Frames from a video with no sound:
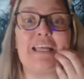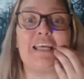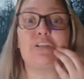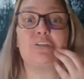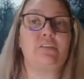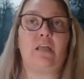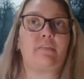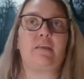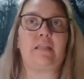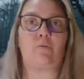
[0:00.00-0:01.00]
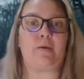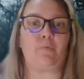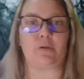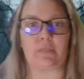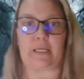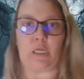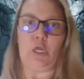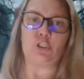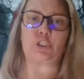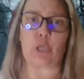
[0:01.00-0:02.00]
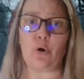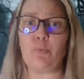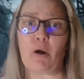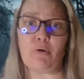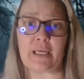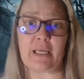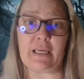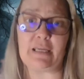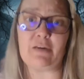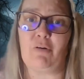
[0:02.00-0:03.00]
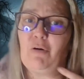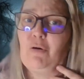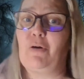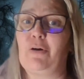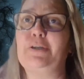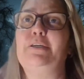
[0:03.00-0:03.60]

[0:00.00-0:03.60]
Like, there's nothing, like, we weren't like showboating or,